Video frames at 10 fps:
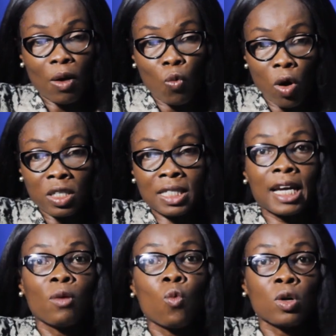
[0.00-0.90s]
what
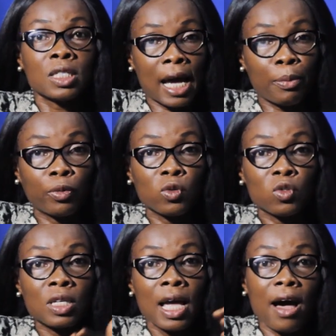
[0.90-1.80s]
time, what
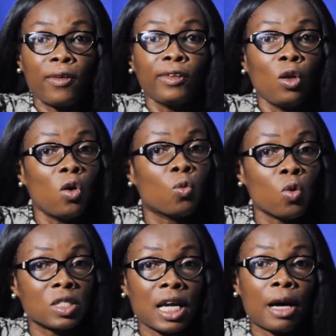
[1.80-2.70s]
happens, how long,
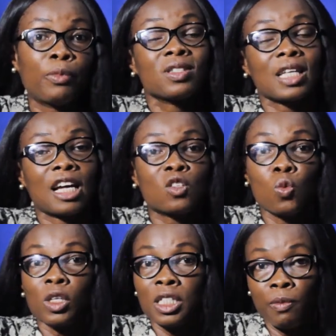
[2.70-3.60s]
what happens, at
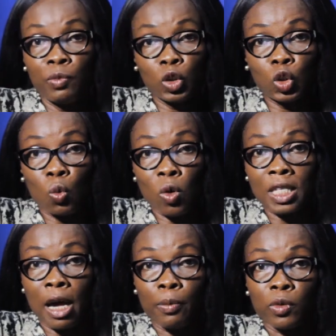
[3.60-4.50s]
what temperature,
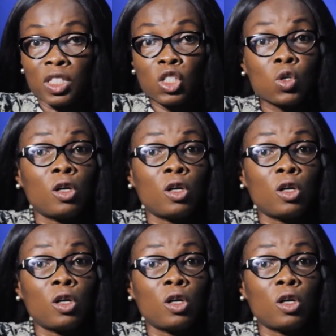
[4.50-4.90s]
what happens. It's